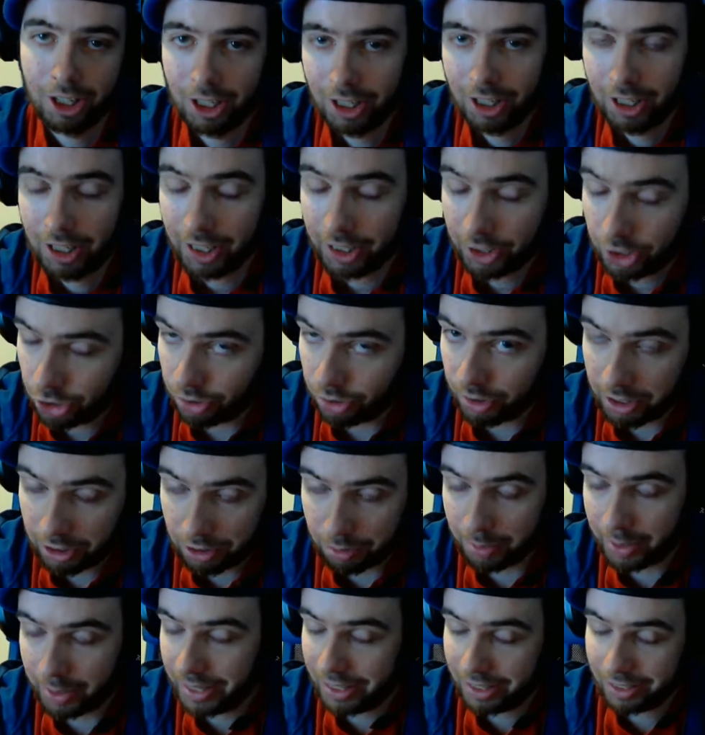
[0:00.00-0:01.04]
Its strength
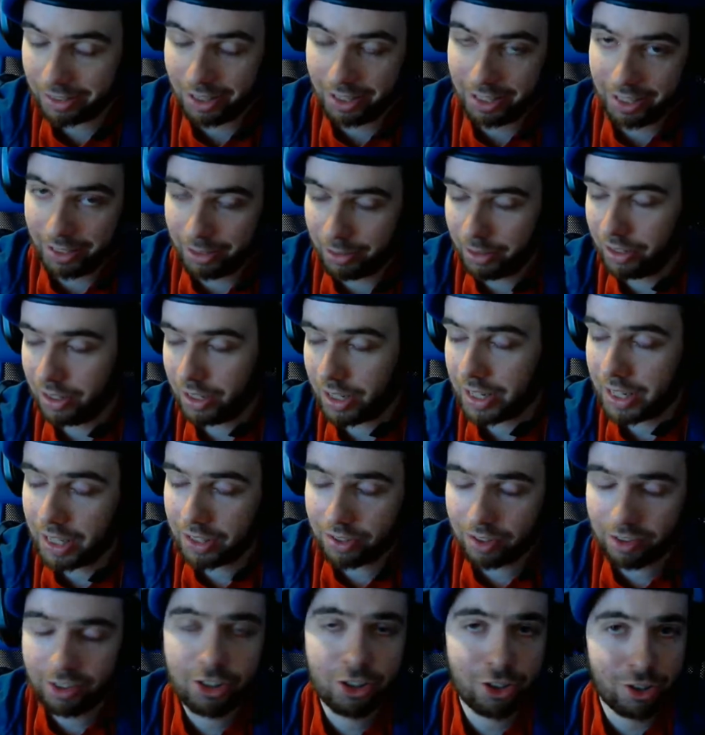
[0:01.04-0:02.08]
being, like, it, I guess
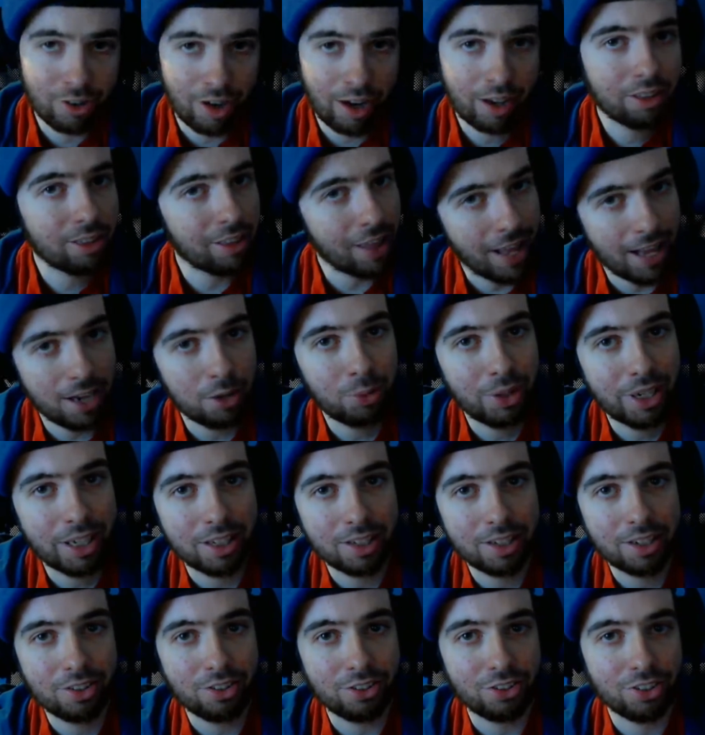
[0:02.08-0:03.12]
its strength and
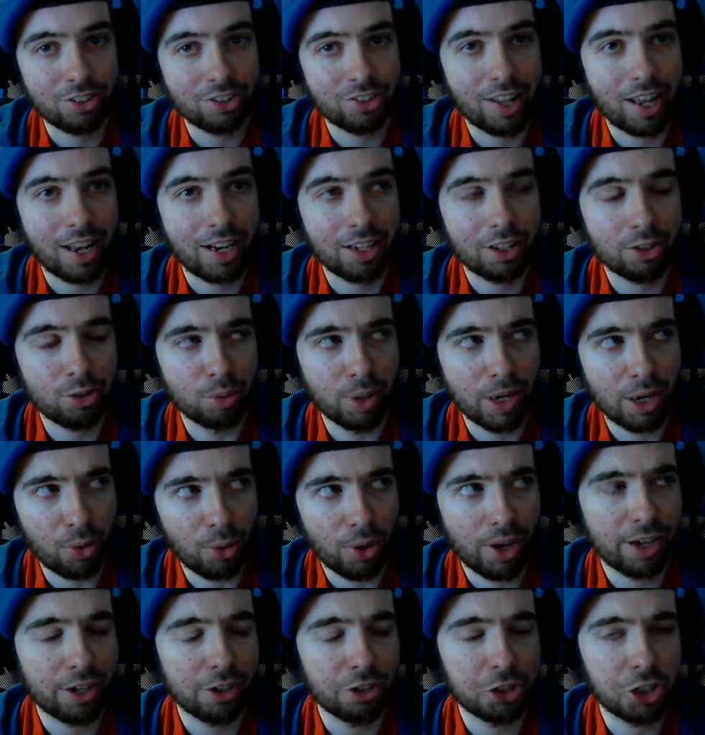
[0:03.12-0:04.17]
weakness is that it
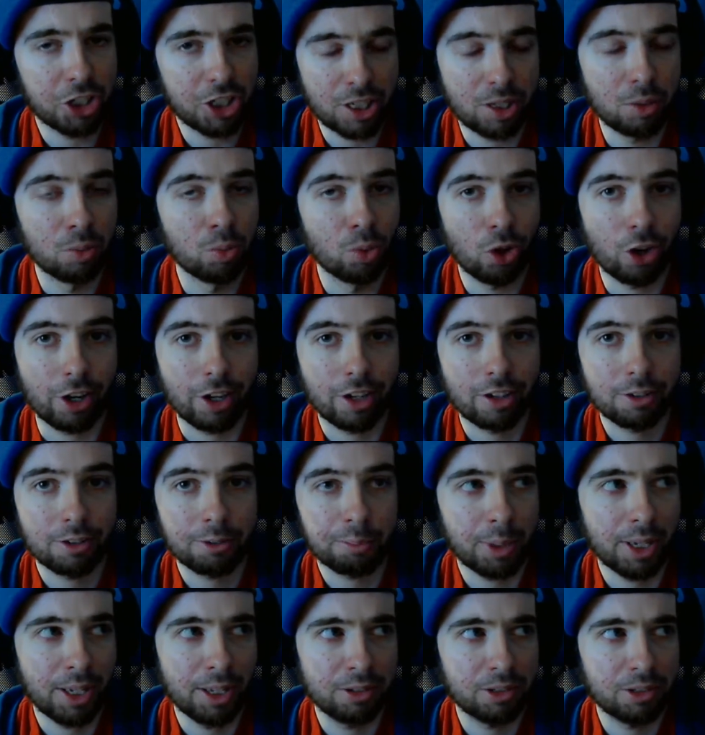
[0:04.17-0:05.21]
requires teamwork
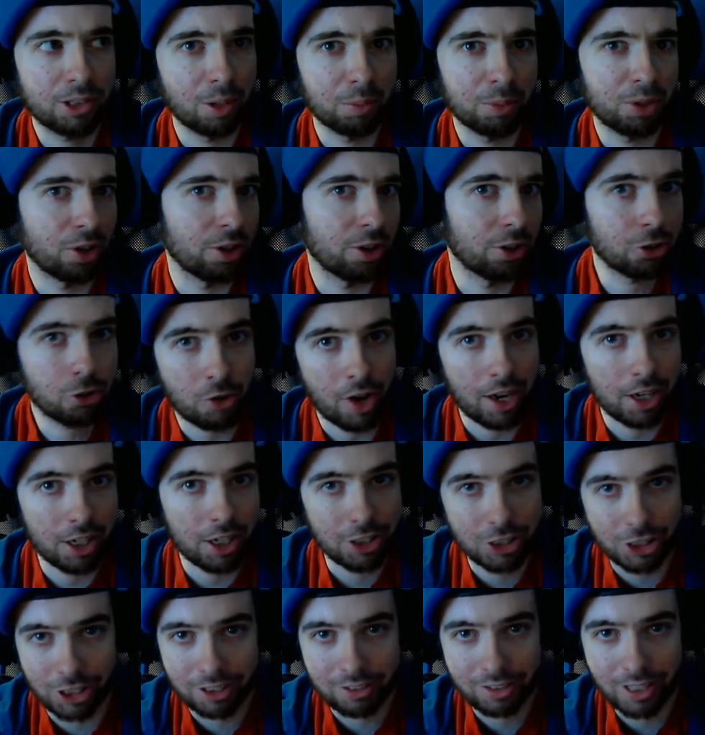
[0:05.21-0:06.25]
and some sort of
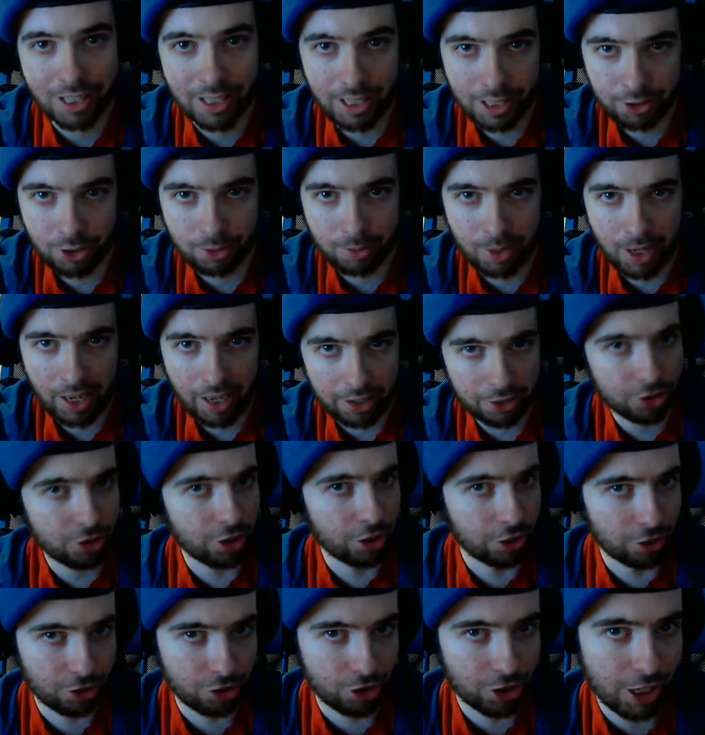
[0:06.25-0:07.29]
strategy and some kind of
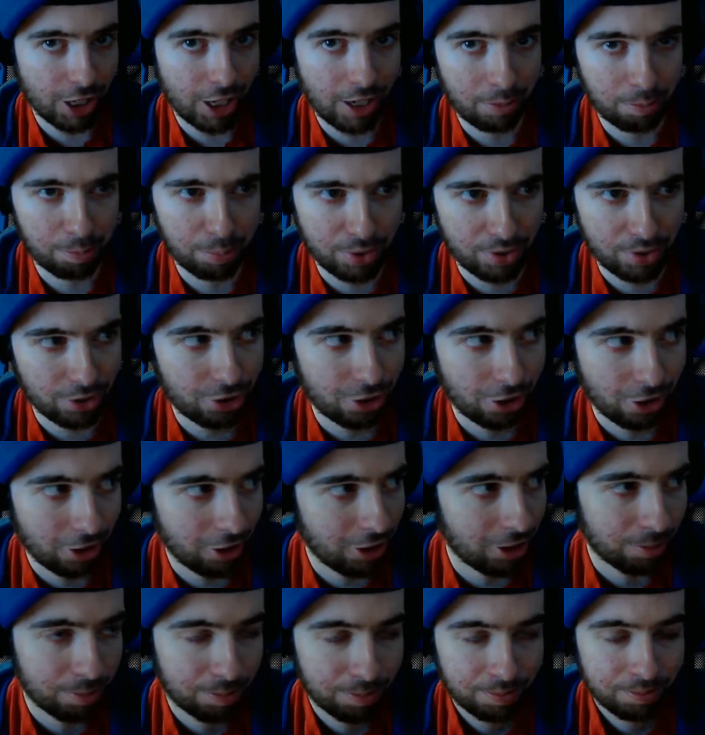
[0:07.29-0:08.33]
synergy and positional
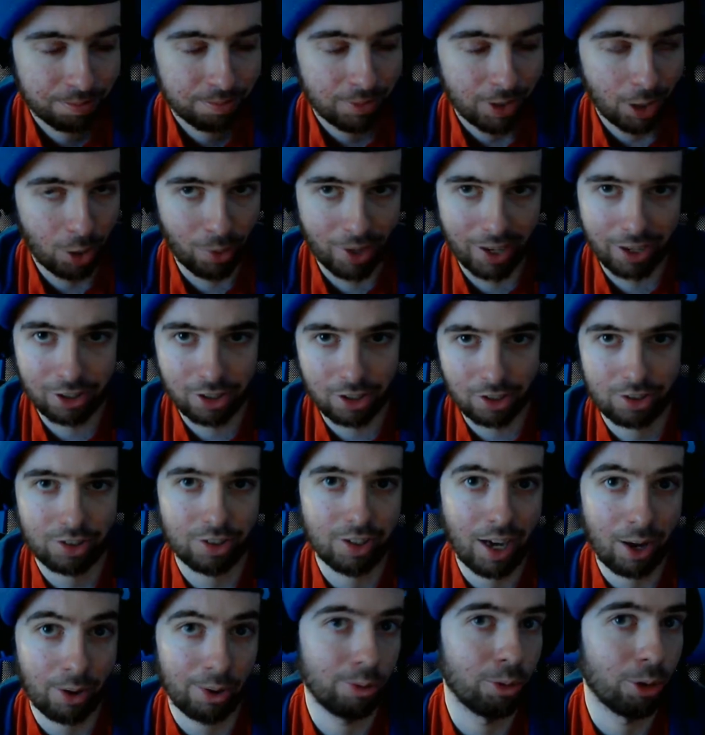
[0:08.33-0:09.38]
awareness and
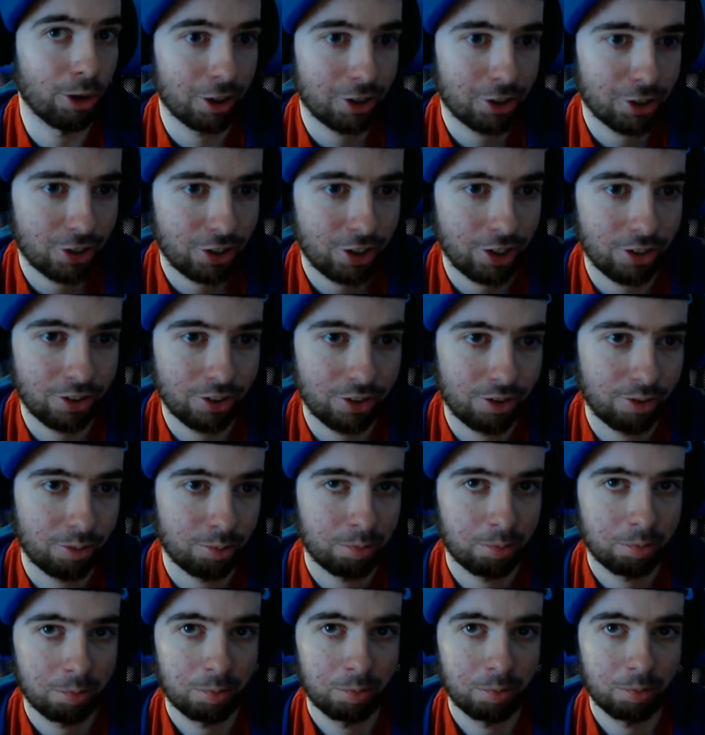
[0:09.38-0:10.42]
how it works, because
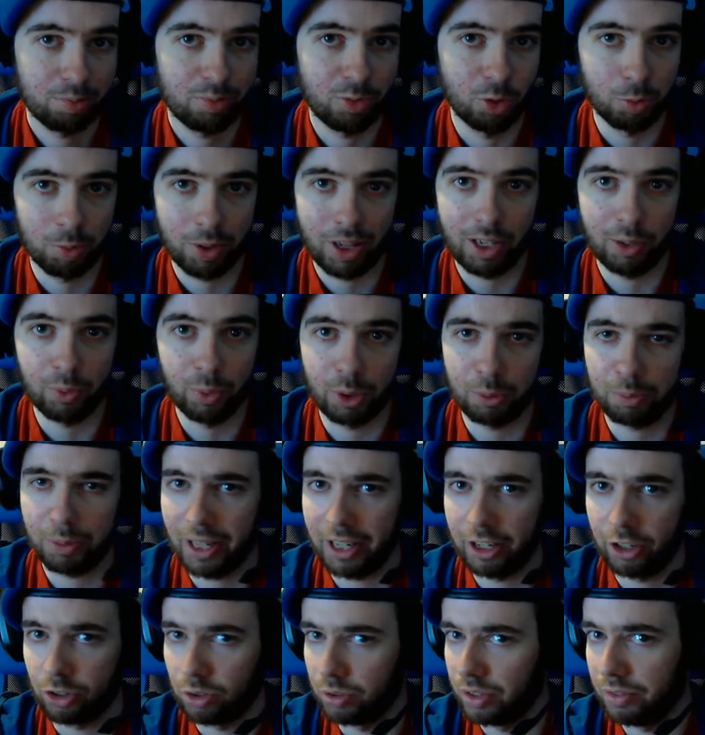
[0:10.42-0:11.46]
if you play with
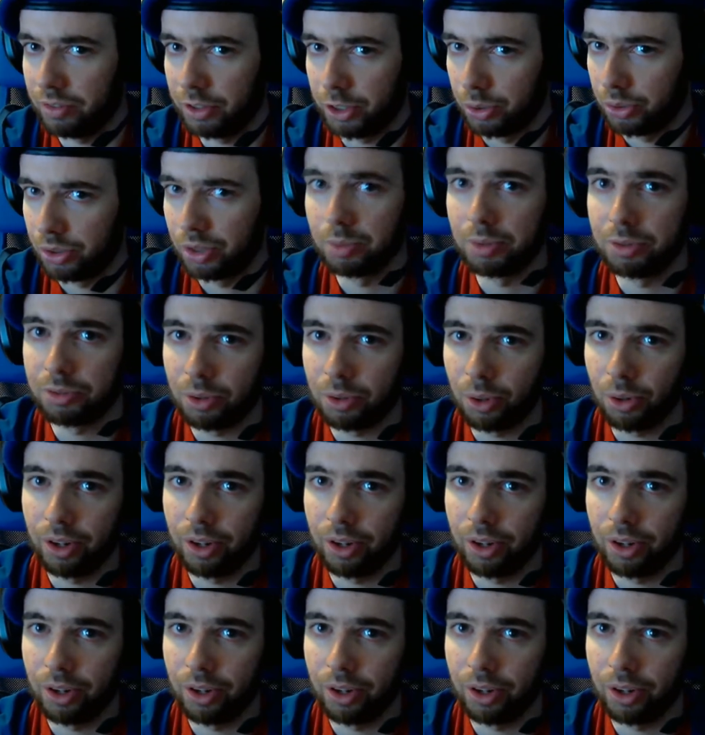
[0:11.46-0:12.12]
players who never used it before,